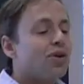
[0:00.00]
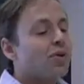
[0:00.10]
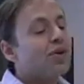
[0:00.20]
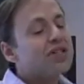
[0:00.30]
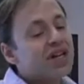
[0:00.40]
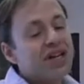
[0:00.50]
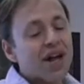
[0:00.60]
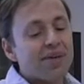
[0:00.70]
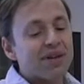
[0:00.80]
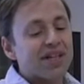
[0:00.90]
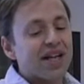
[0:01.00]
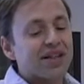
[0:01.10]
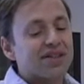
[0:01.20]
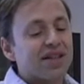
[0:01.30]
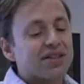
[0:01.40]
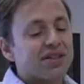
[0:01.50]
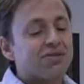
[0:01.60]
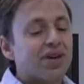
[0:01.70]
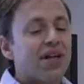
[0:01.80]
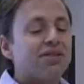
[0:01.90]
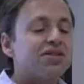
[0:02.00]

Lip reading: or is it a non-metallic luster? Well,